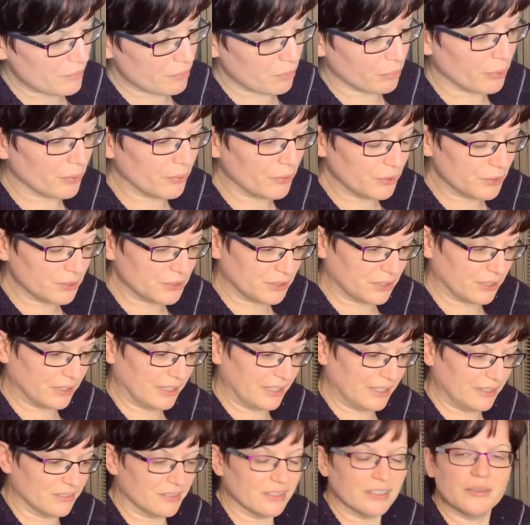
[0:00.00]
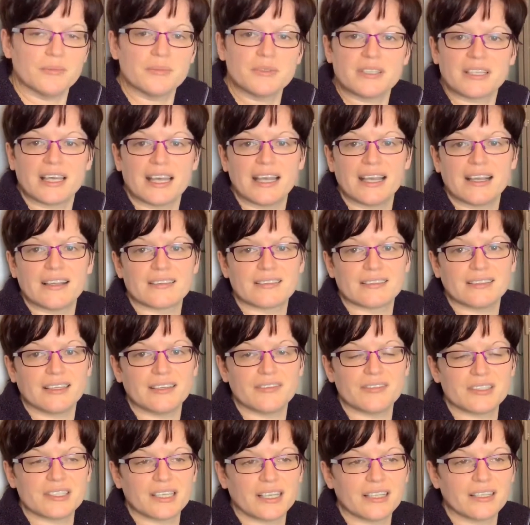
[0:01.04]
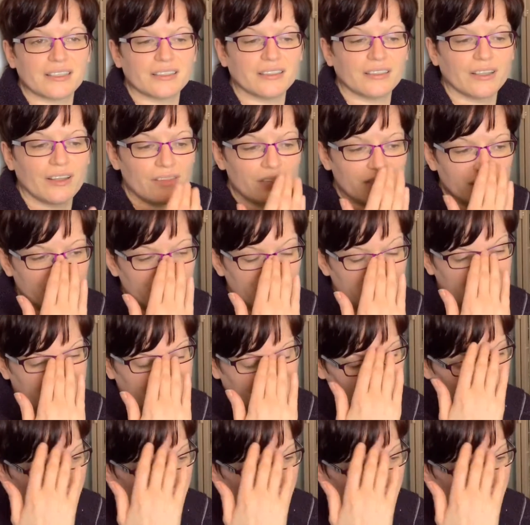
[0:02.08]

important in terms of the hair's life cycle that